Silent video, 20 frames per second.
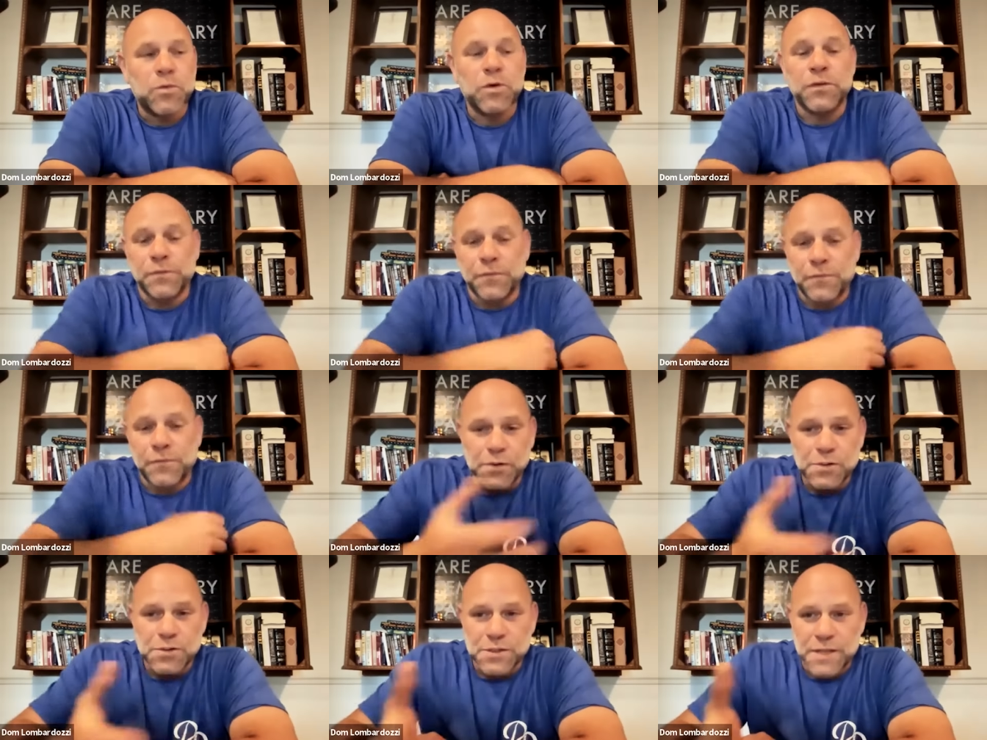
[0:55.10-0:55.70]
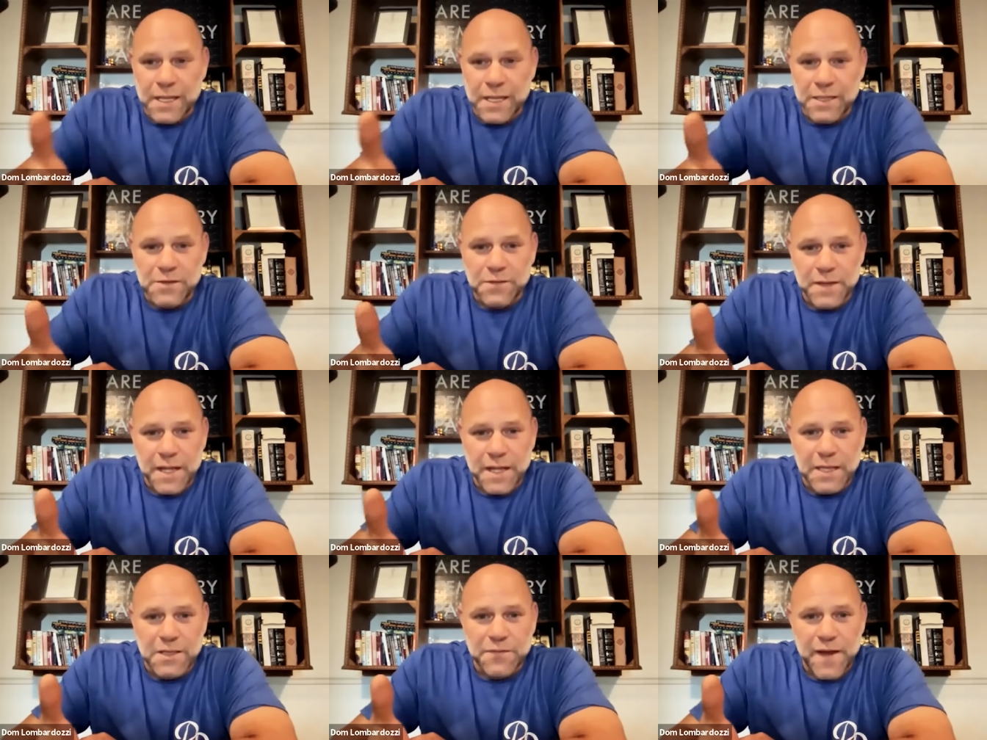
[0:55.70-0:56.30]
Well, first, thanks,
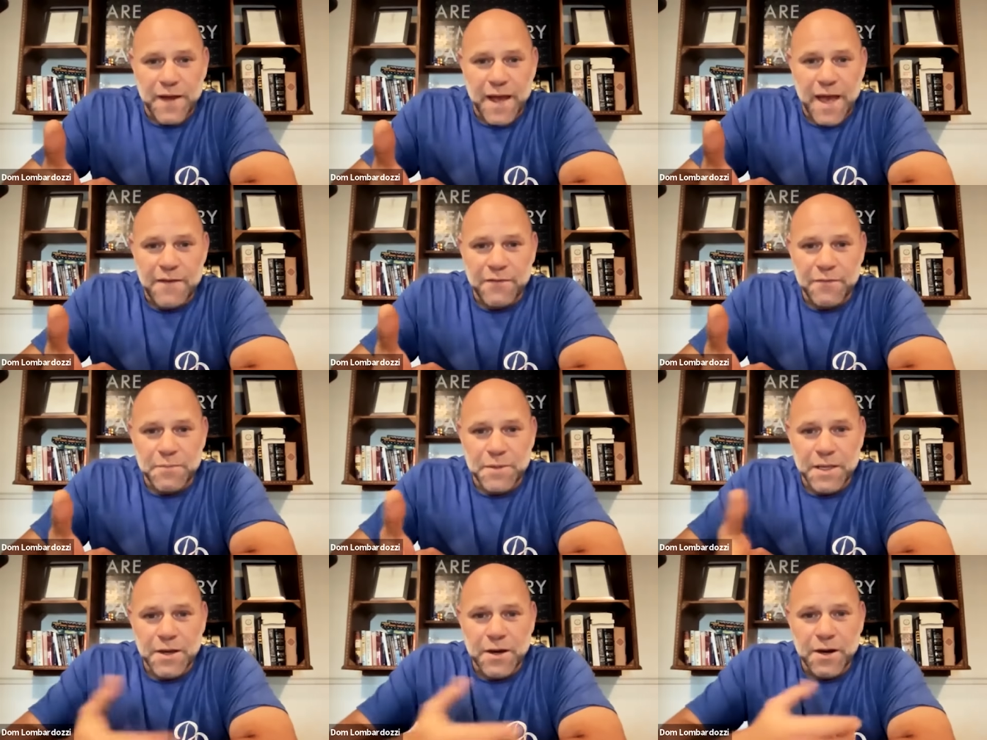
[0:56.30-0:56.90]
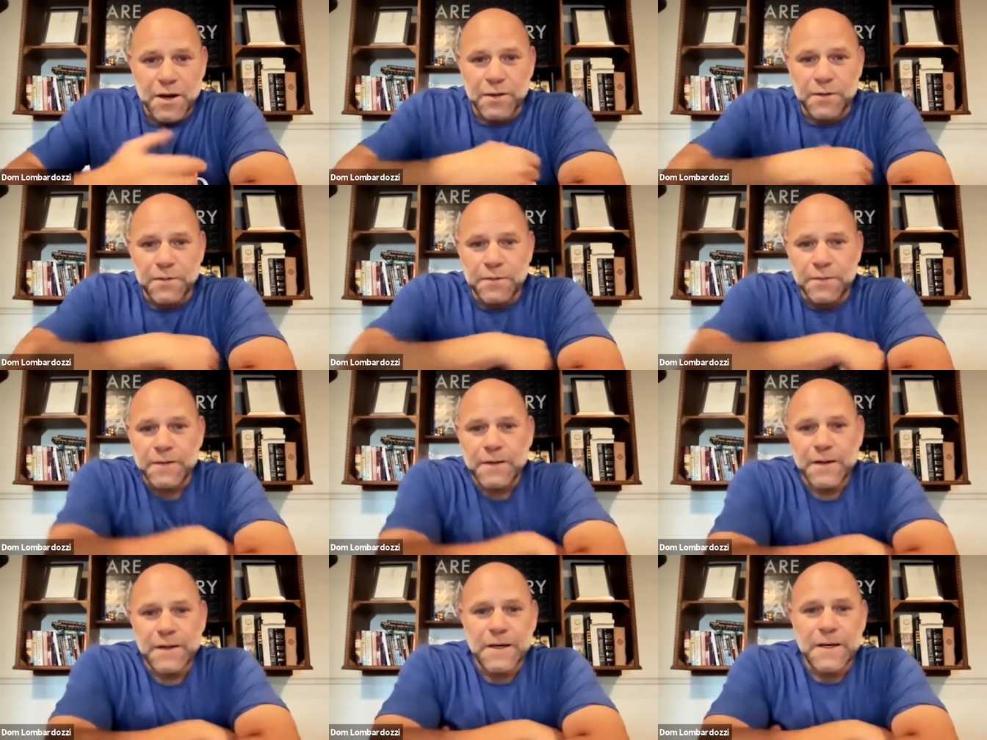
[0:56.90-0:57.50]
thanks for having me on.